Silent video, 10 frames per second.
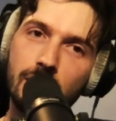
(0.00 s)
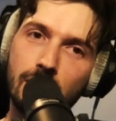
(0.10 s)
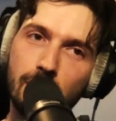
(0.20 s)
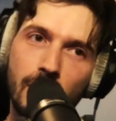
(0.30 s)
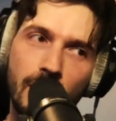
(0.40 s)

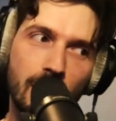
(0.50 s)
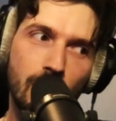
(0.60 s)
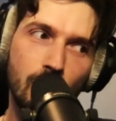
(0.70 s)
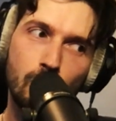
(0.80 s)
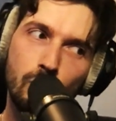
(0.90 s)

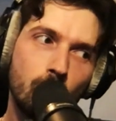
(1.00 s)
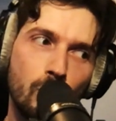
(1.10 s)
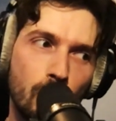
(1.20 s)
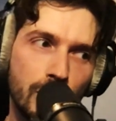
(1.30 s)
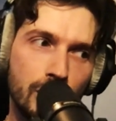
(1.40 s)
And
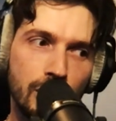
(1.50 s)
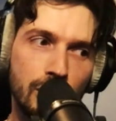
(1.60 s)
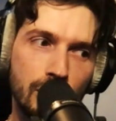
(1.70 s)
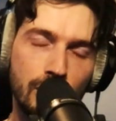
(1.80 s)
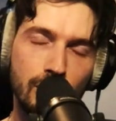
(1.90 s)
we
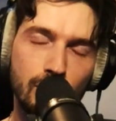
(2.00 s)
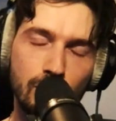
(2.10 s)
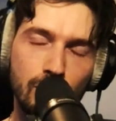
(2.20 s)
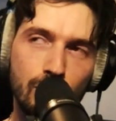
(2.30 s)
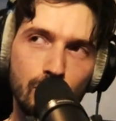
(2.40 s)
just
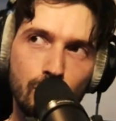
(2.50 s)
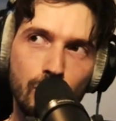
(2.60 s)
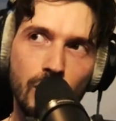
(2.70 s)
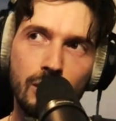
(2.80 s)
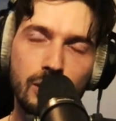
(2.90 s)

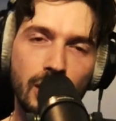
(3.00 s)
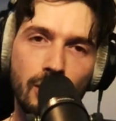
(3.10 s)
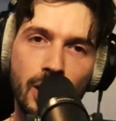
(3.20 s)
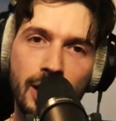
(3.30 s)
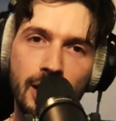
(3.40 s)
start
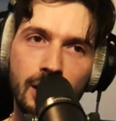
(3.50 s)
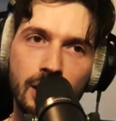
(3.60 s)
writing,